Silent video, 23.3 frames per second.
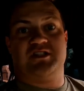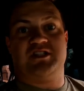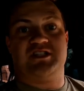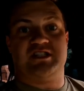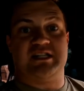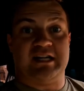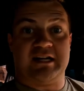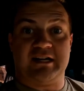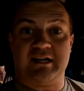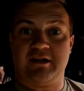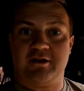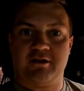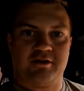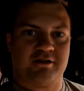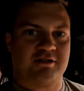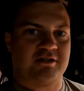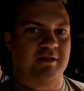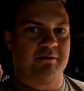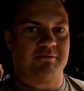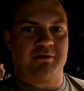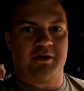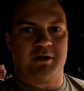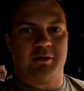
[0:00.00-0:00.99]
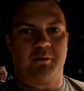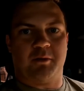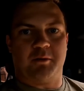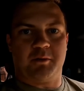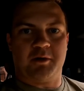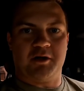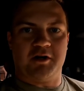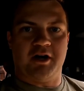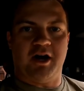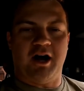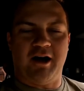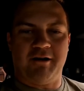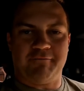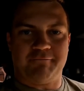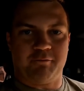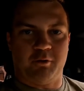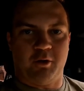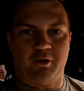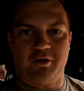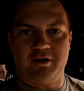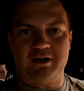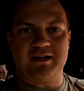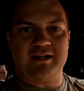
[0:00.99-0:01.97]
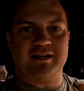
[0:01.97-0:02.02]
dented or something when we were
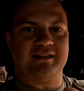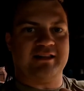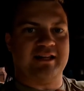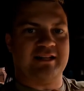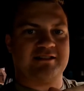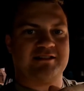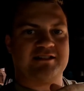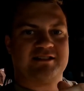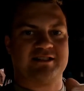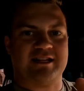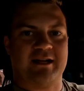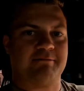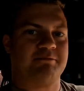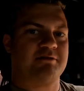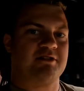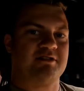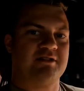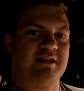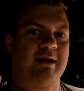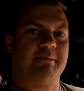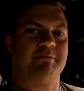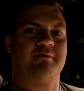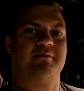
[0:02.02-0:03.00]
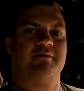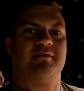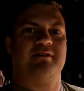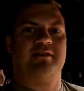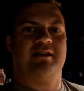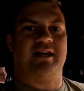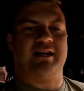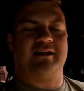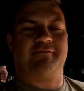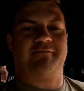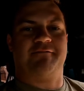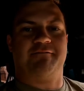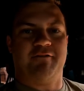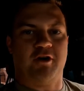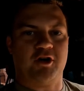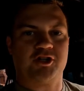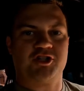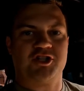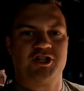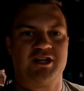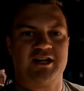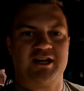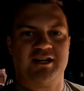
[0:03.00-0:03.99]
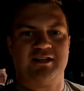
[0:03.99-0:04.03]
off-roading and that step stopped like
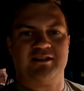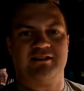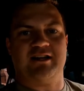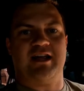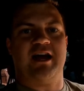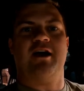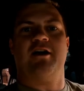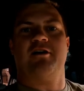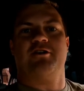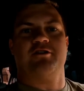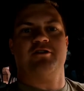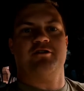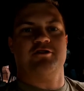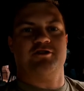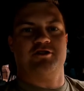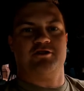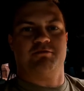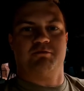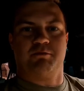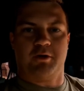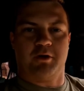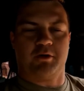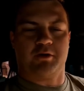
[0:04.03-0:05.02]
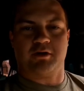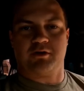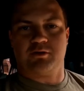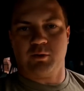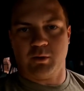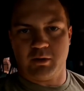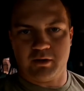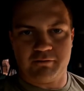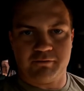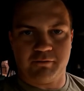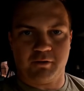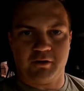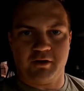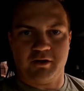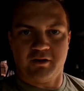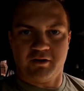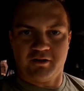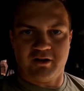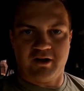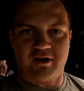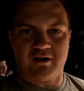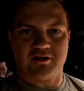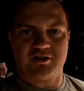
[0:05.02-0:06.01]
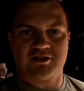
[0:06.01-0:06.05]
functioning. Now you just broke a
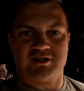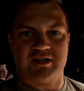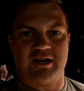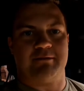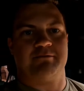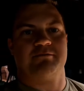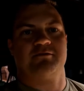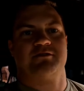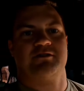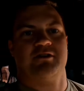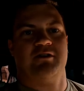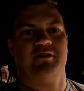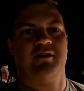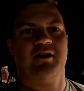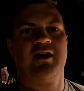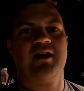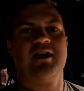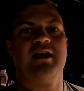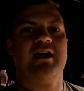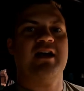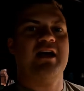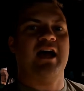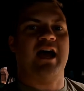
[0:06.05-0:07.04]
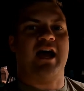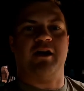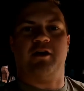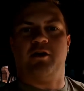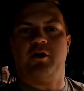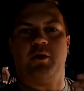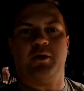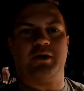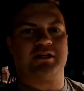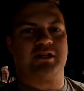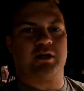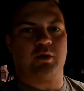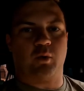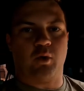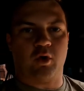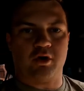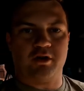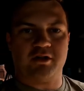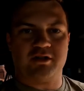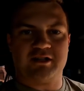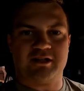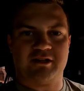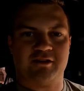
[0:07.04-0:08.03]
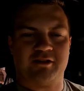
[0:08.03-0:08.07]
$2,400 step. So I don't know what their
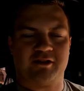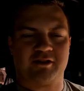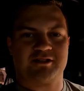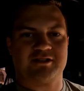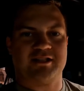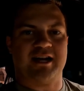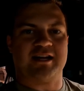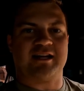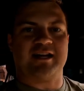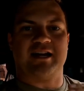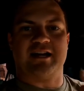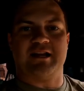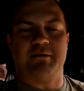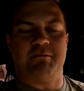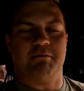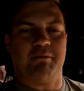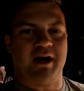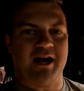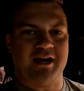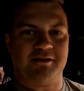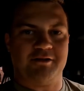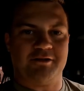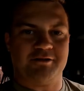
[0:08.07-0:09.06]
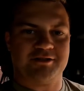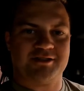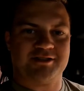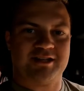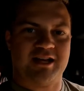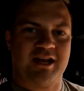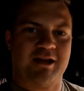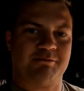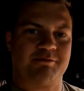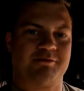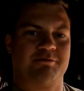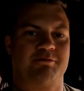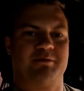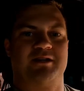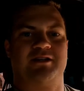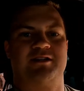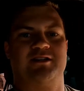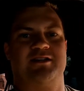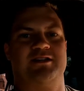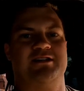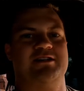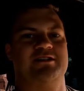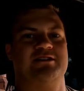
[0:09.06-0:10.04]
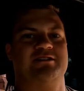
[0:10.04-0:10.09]
warranty looks like. I didn't buy those steps
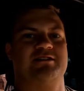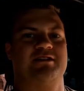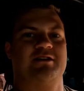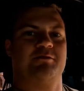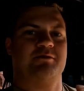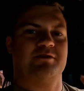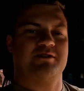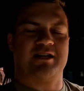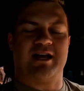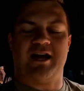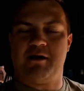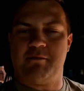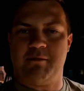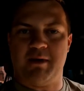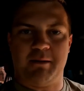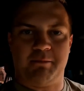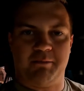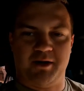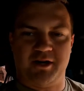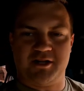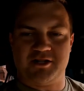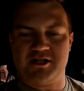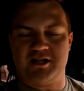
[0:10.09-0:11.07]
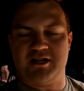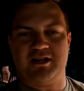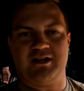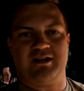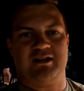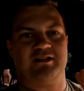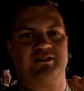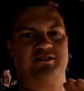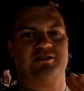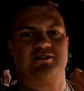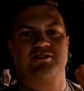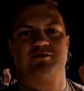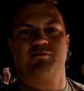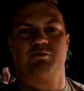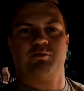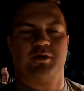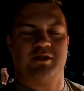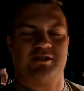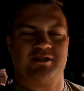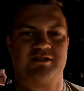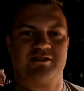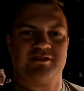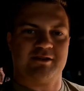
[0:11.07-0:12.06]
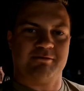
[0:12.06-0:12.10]
because it was out of my budget and it just
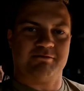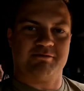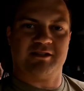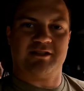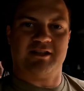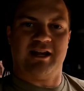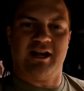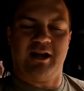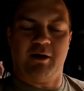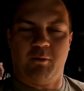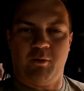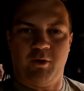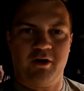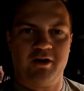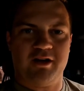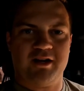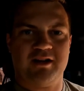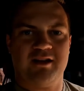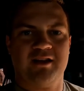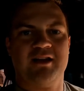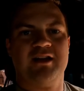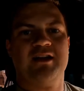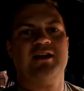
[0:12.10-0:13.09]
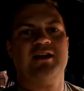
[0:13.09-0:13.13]
wasn't something that I wanted.